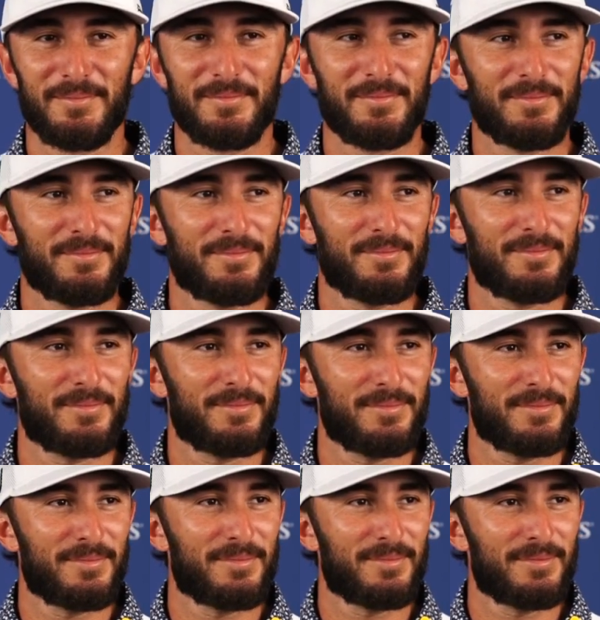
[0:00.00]
What was your view on
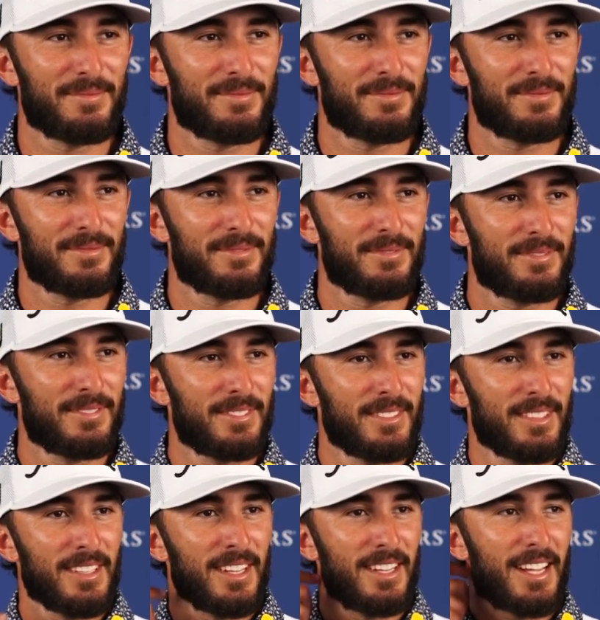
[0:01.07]
lapping in 17?
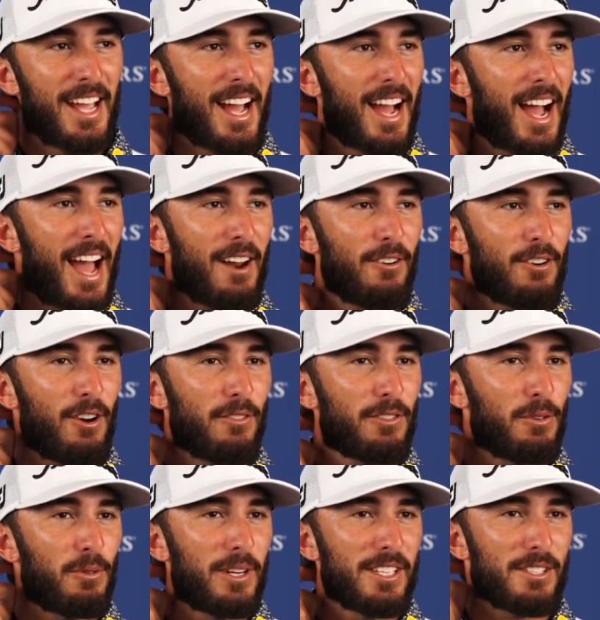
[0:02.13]
Yeah, I don't know if the
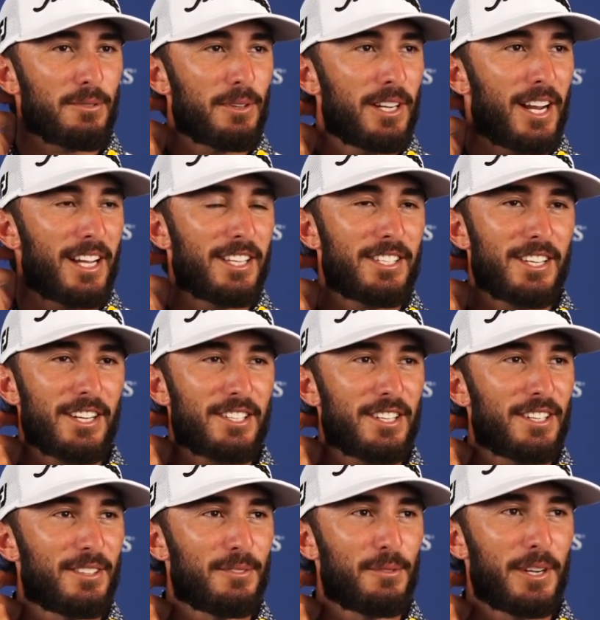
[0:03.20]
wind switch. It's such
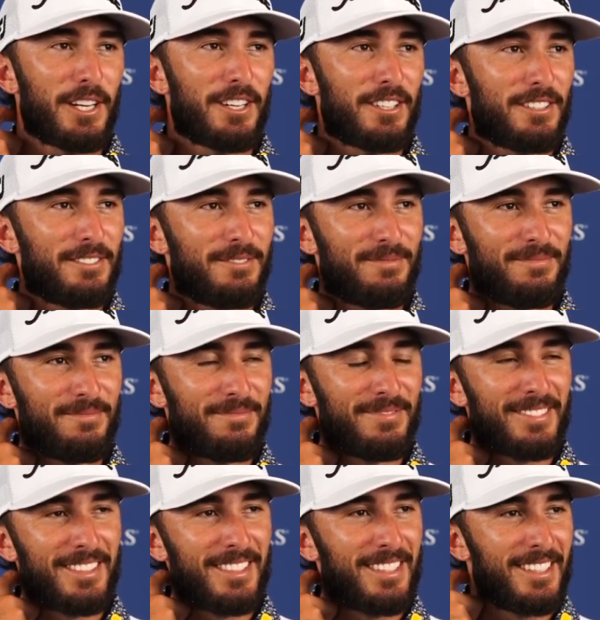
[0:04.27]
a weird
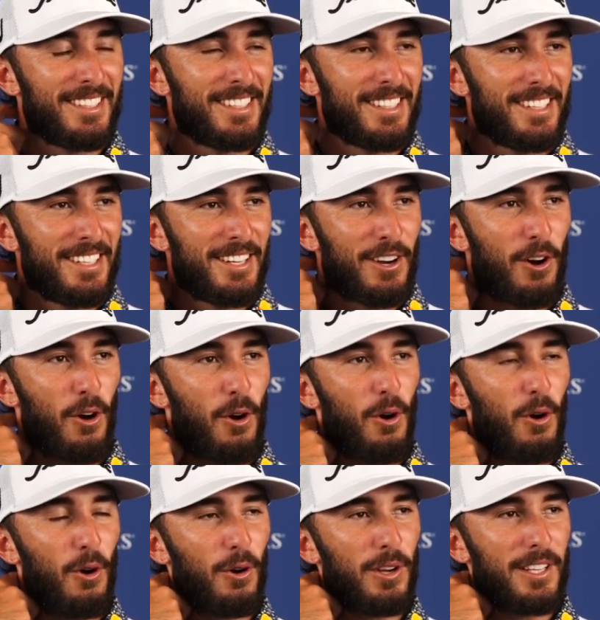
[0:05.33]

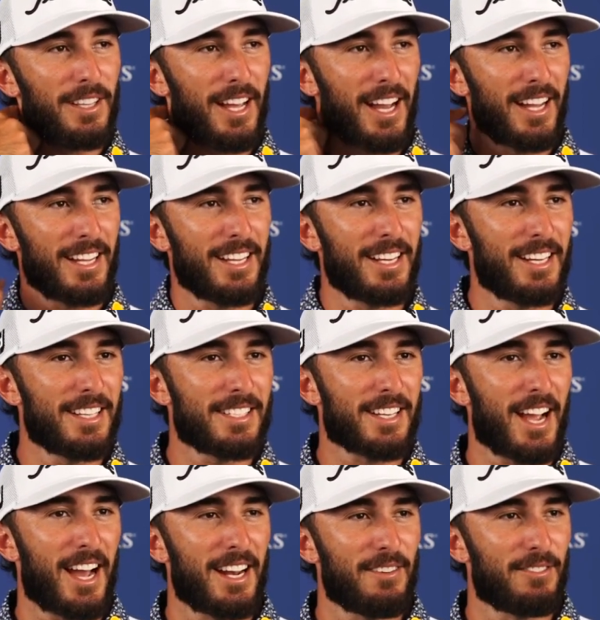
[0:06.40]
hole in that it is
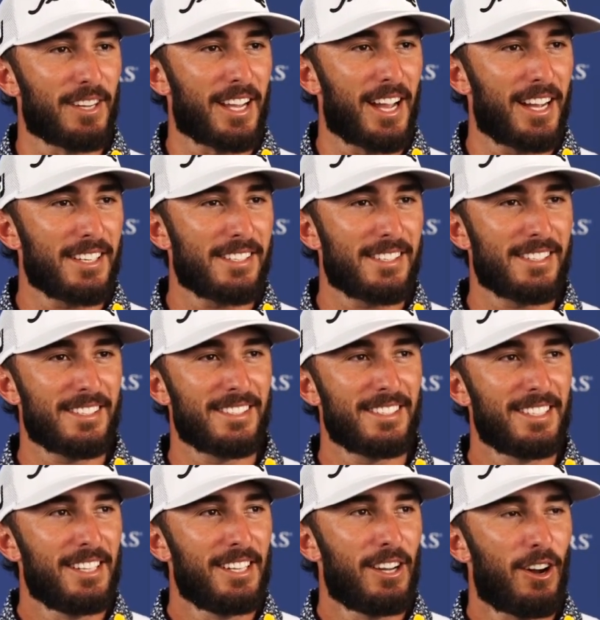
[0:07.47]
kind of a guess.
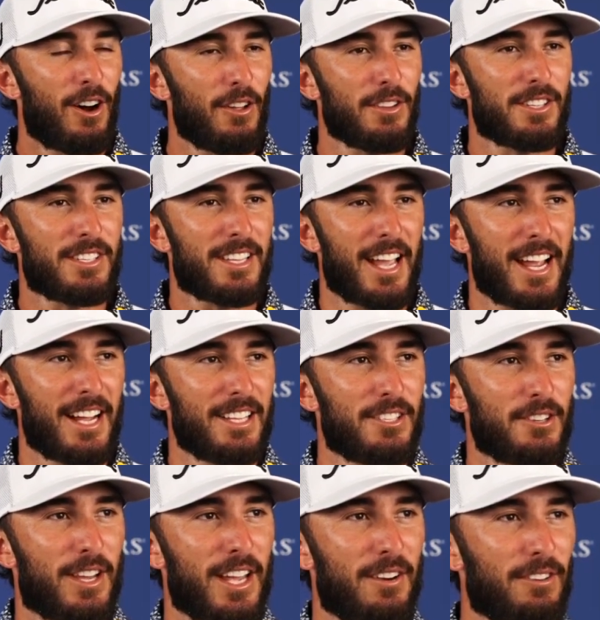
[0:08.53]
All the stands, you
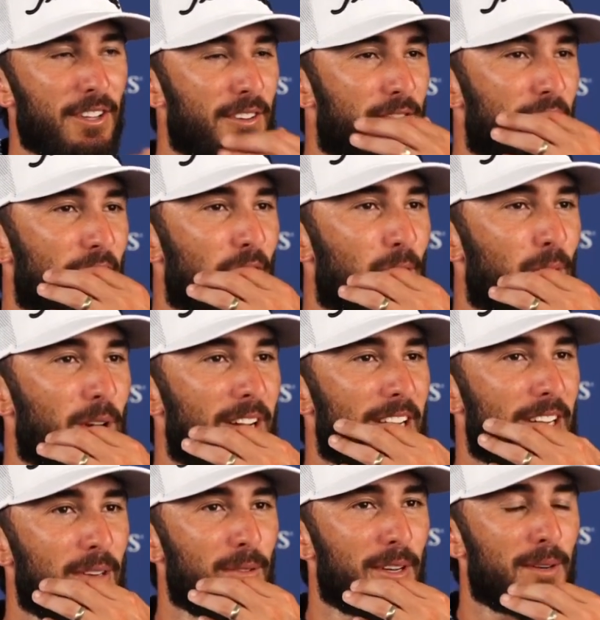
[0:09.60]
can't really feel the
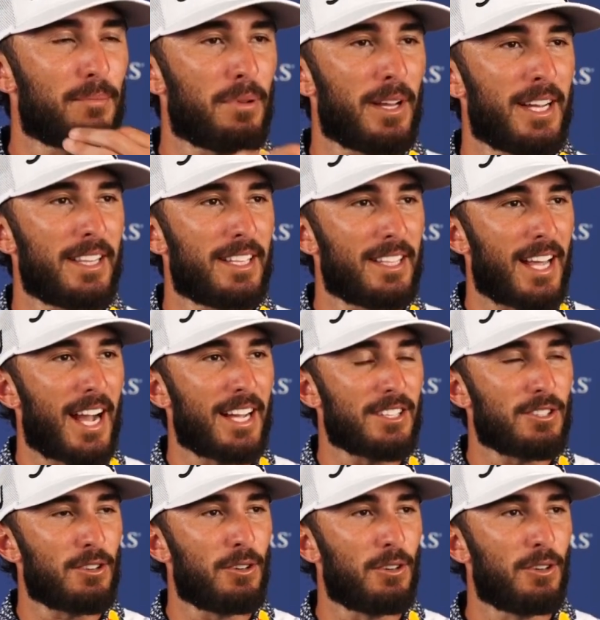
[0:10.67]
wind. We had played the last
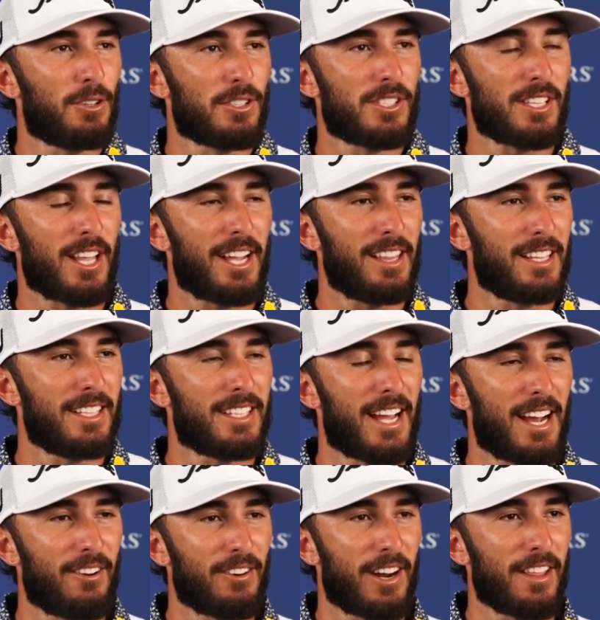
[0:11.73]
hole slightly
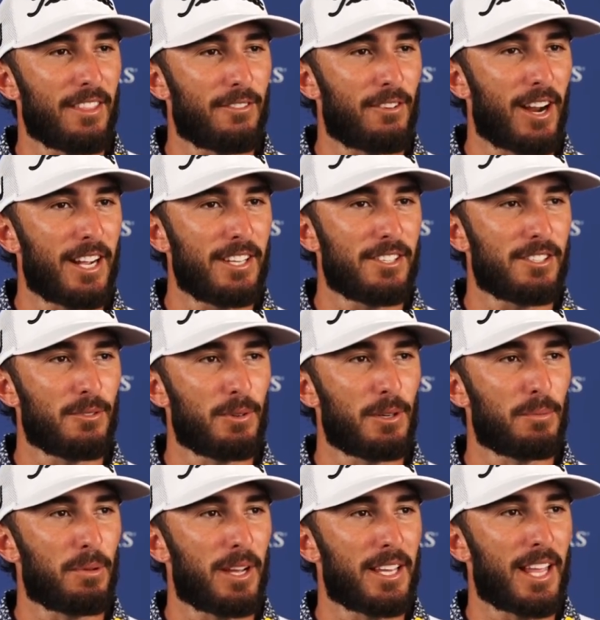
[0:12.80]
down out of the right, so we were
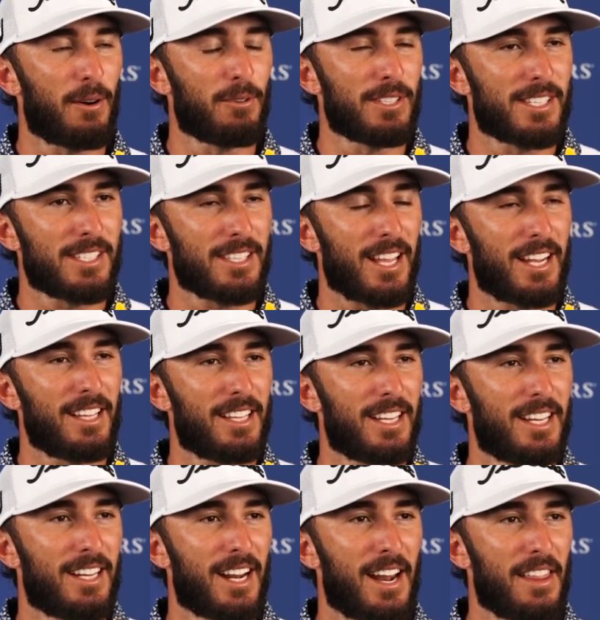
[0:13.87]
playing that one slightly
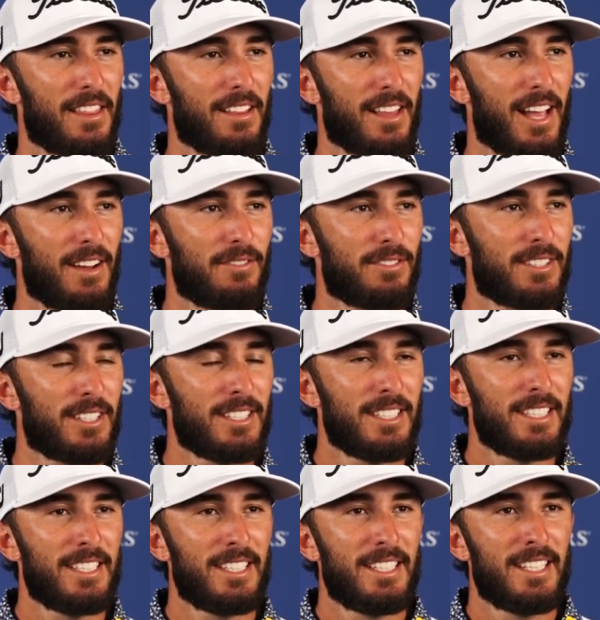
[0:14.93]
in out of the left
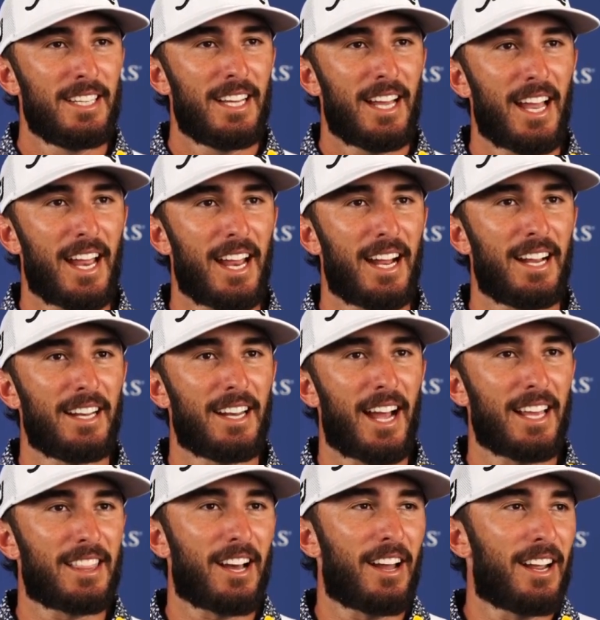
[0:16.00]
and I
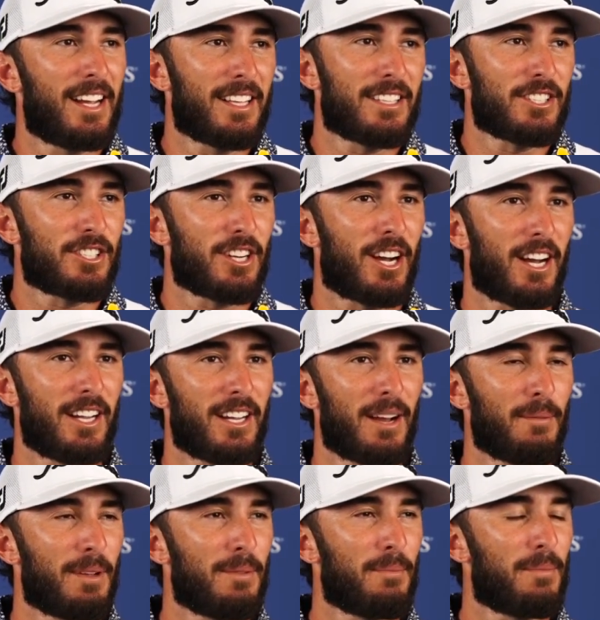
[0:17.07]
thought I hit the shot. I
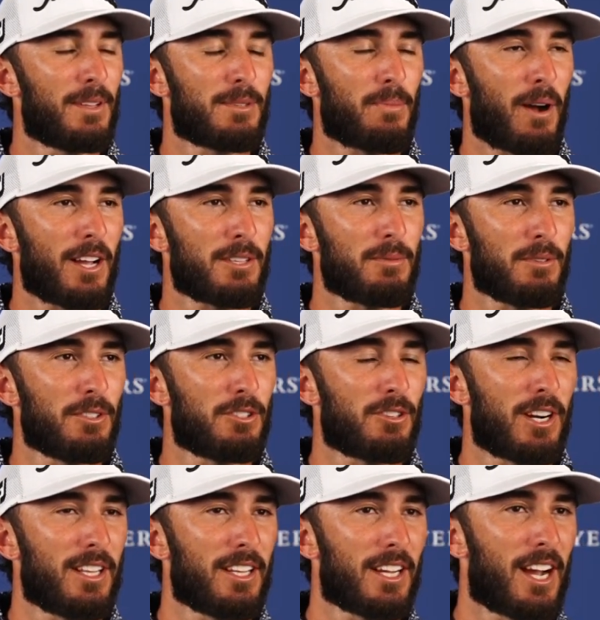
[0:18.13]
mean, it's possible
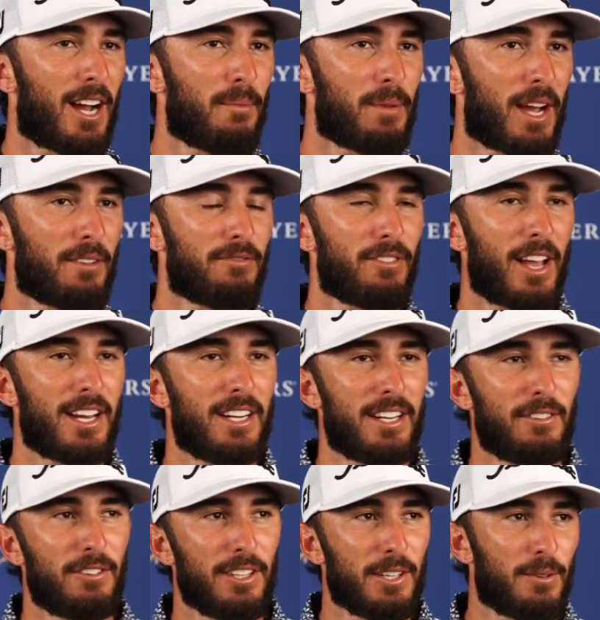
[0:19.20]
adrenaline got me. I flighted it
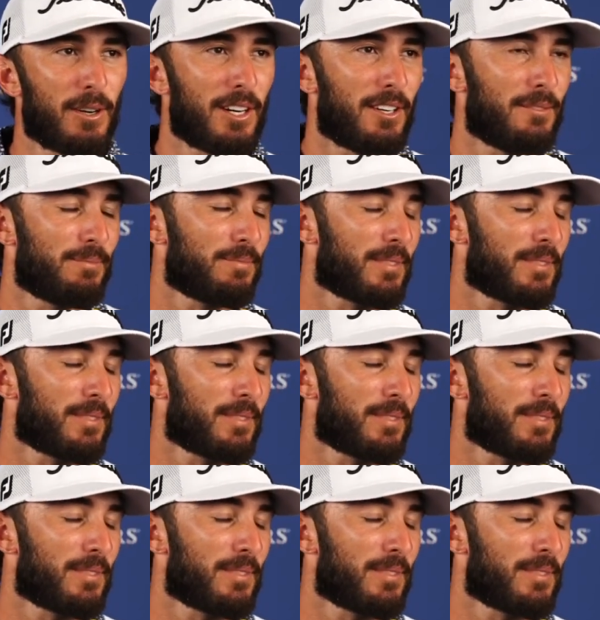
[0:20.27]
really well.